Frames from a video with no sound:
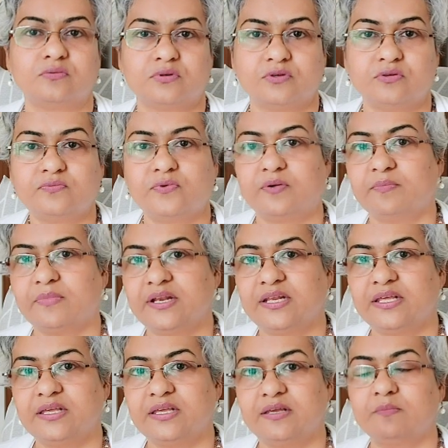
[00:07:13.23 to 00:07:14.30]
good for
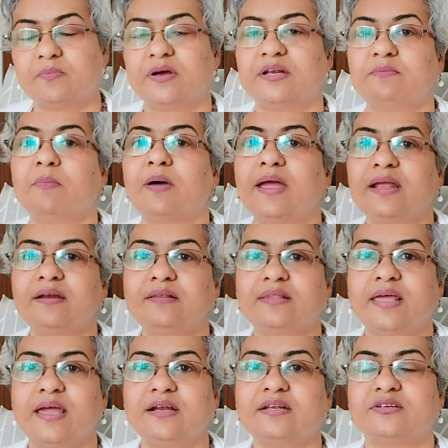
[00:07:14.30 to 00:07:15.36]
money, but mind
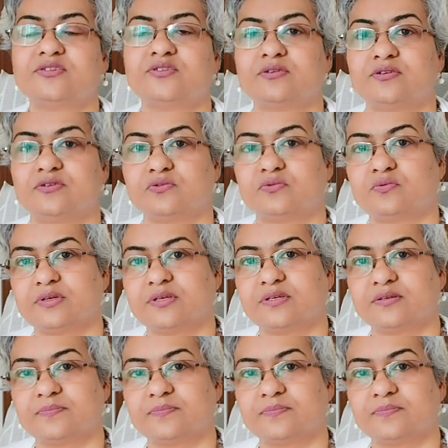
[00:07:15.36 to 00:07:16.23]
that it's retrograde.